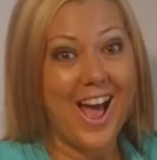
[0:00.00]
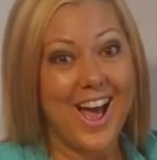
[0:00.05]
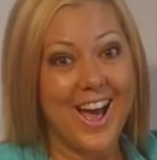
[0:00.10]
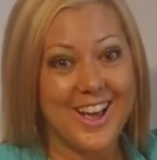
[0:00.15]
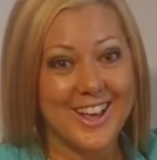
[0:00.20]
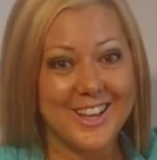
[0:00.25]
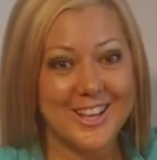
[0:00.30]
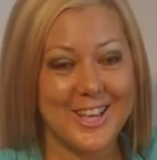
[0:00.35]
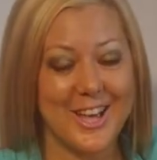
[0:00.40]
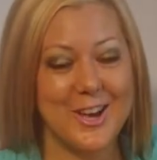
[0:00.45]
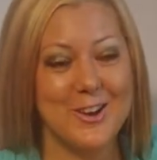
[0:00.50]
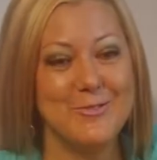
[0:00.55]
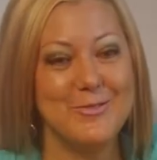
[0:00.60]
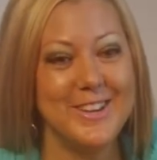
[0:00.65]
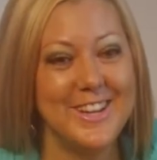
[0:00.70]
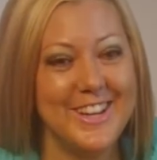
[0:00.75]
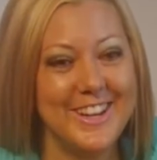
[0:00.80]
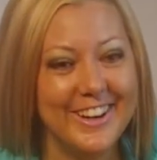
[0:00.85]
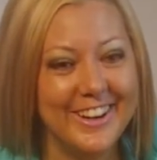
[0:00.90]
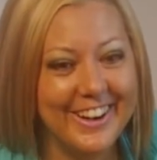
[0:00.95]
Today, I
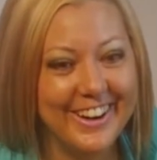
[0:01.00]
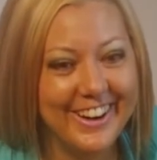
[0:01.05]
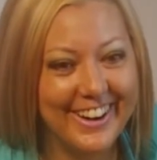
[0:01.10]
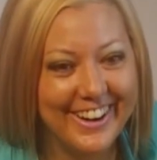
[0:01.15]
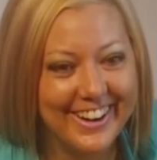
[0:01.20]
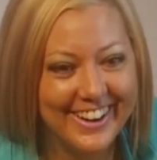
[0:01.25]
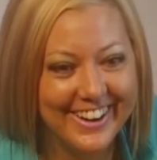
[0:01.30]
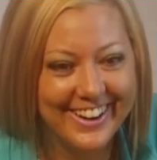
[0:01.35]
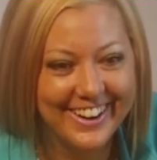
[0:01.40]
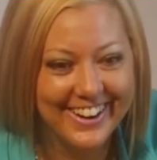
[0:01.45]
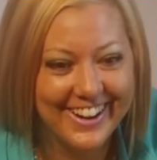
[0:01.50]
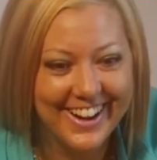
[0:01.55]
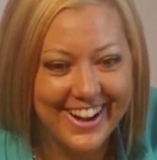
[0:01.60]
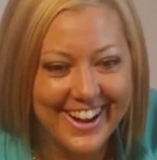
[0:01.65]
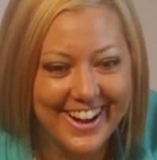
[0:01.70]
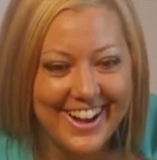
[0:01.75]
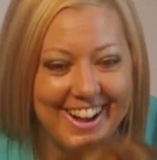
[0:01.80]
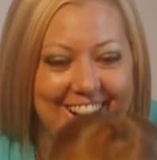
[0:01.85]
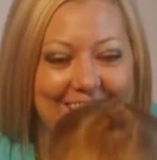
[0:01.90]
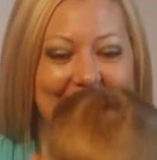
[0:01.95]
live in great
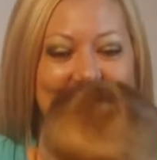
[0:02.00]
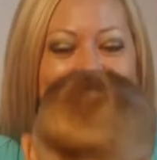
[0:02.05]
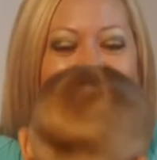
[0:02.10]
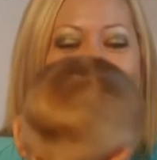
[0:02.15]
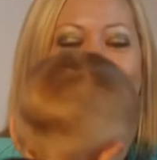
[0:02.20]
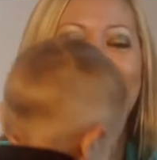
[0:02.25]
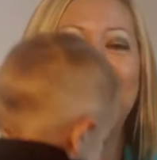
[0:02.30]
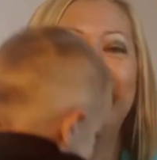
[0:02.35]
gratitude